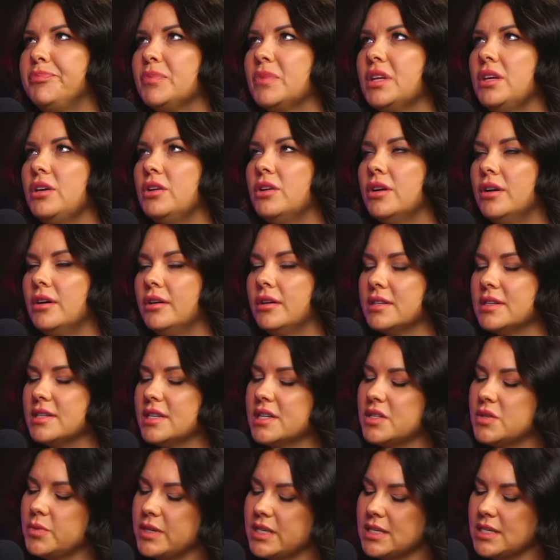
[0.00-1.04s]
because
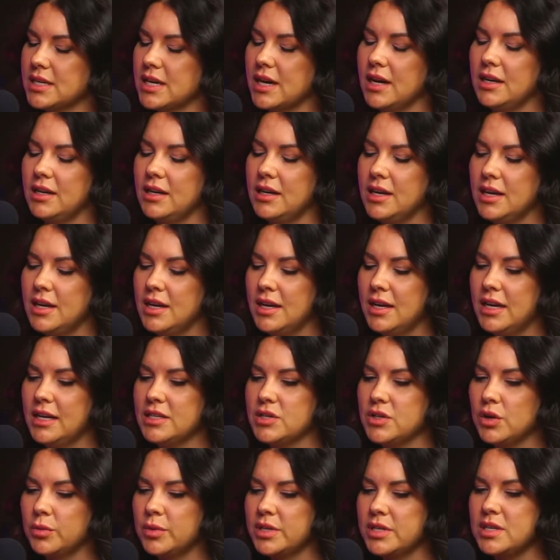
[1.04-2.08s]
as we said, it's
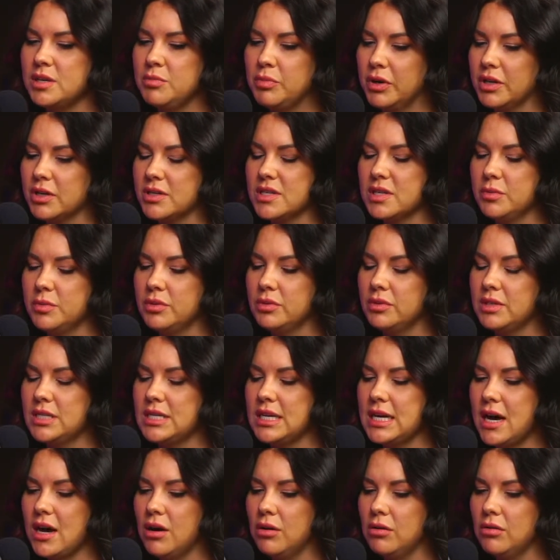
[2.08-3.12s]
almost impossible to
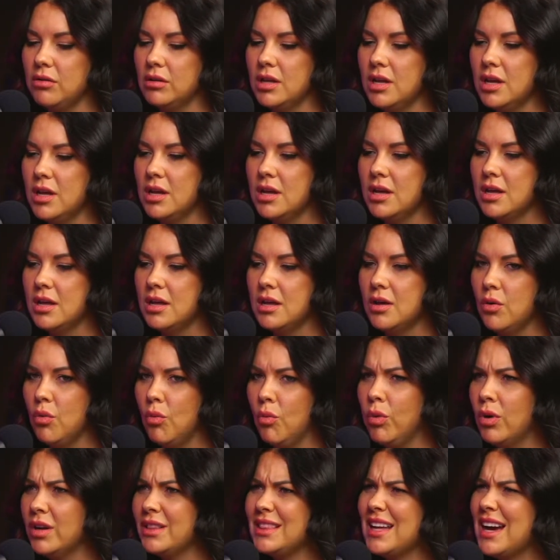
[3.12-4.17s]
tell
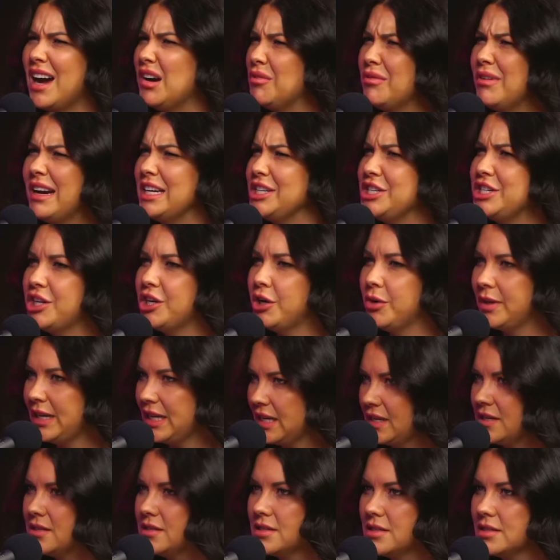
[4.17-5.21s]
what that ratio
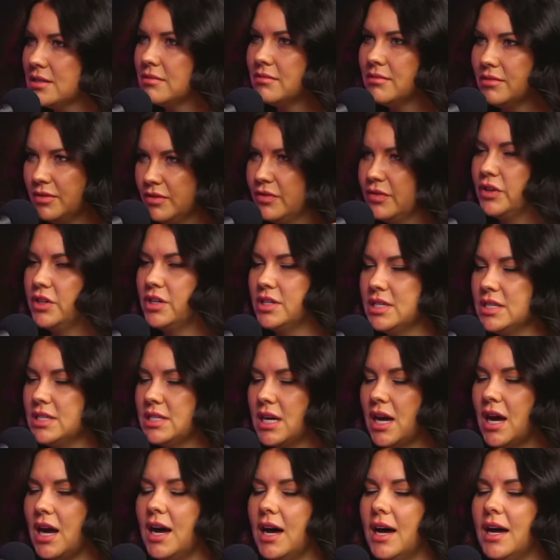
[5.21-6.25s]
is for a
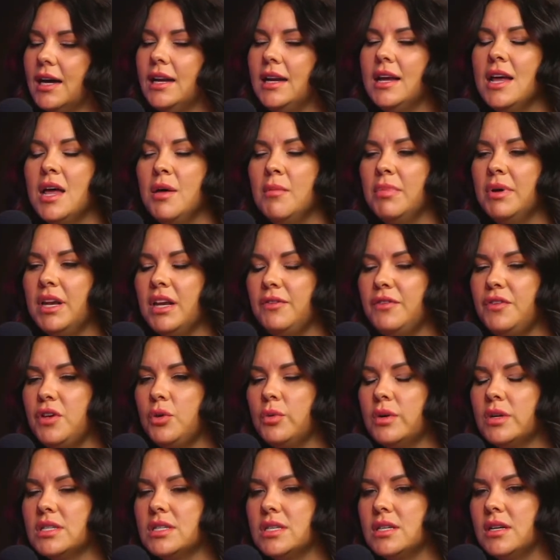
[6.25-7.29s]
start. But if you
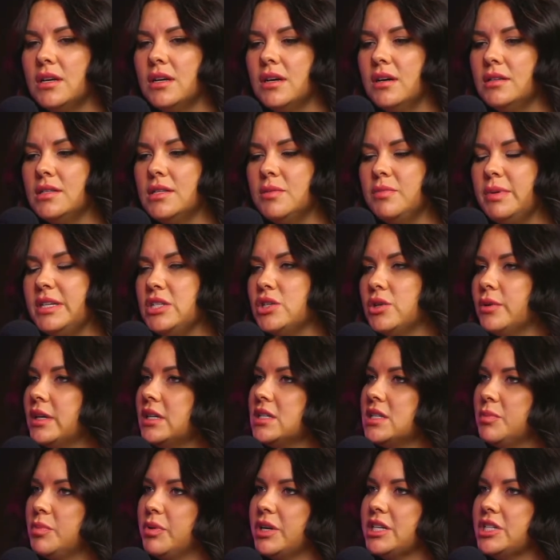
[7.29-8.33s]
were to be doing a
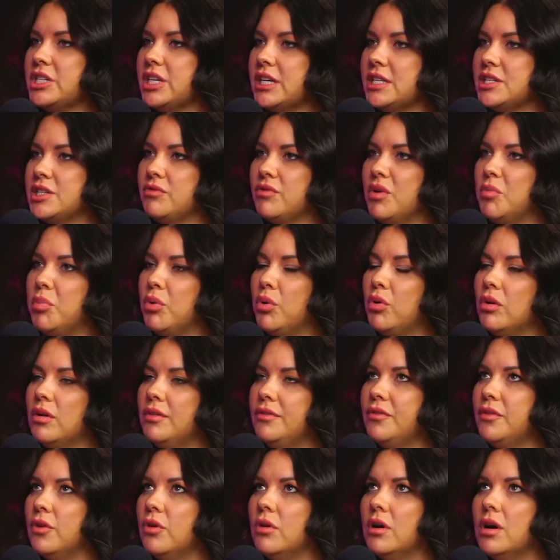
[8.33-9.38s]
depreciation report
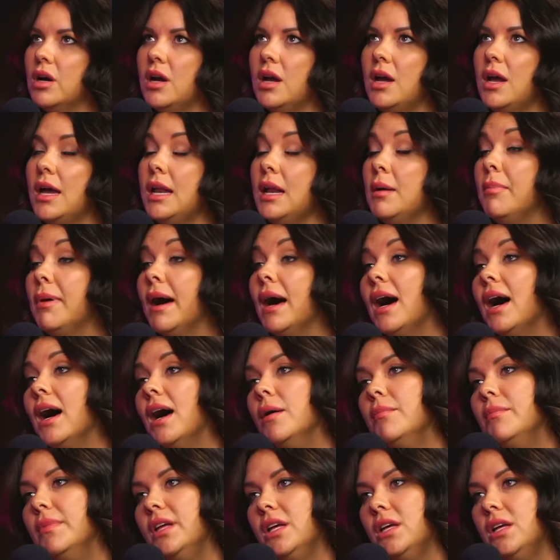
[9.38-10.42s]
for an
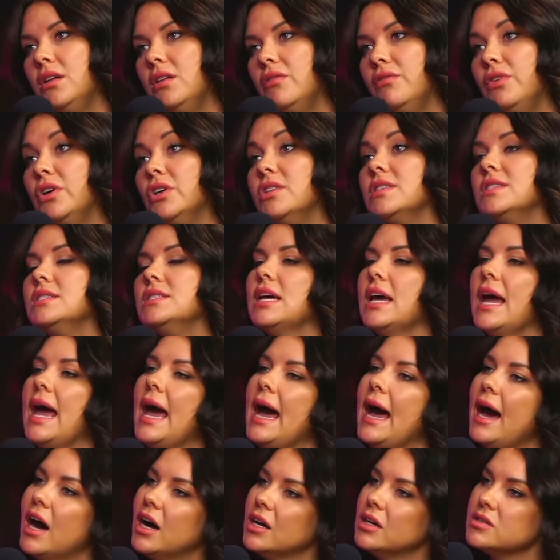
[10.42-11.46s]
apartment versus a
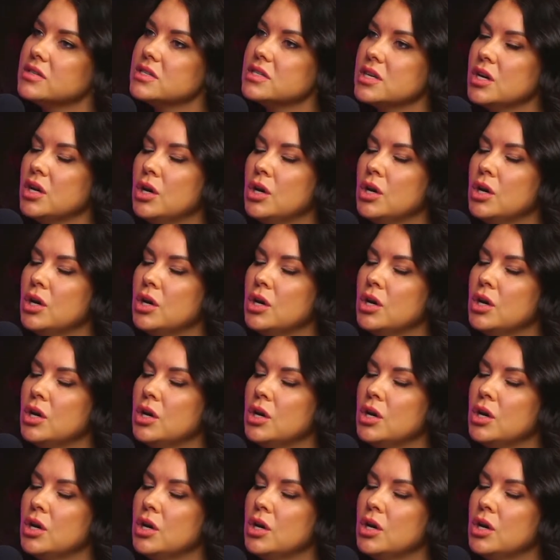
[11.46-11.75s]
house,